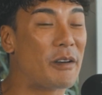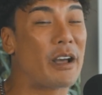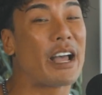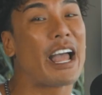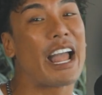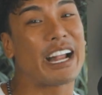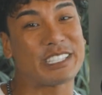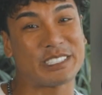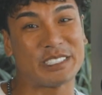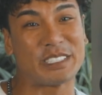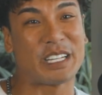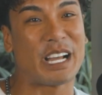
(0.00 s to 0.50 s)

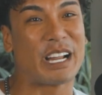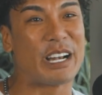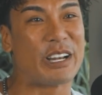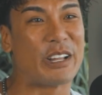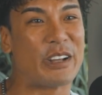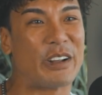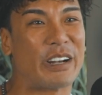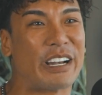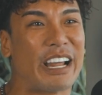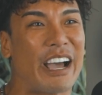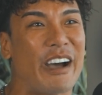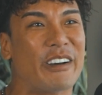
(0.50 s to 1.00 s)
Actually, I
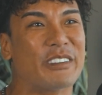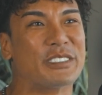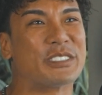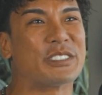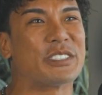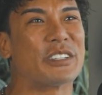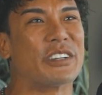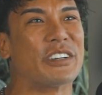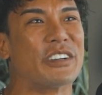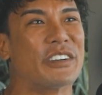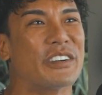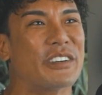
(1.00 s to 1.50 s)
learned how
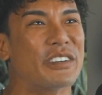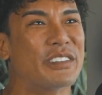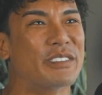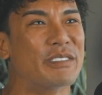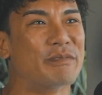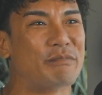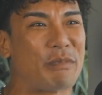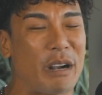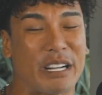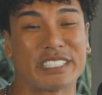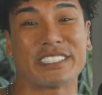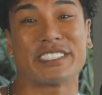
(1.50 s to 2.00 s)
to
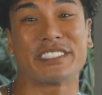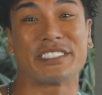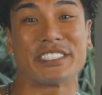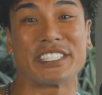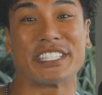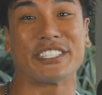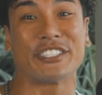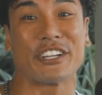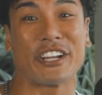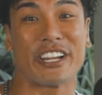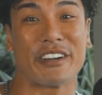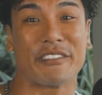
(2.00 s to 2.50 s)
practice
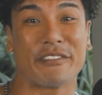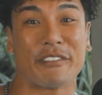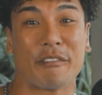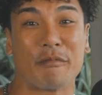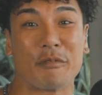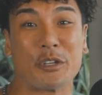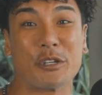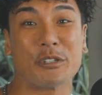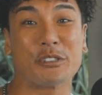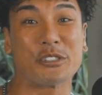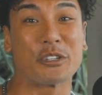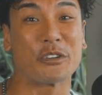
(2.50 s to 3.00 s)
DJing from
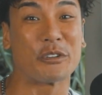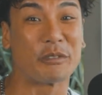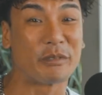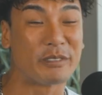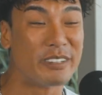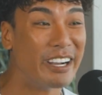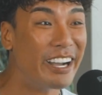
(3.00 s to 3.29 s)
YouTube,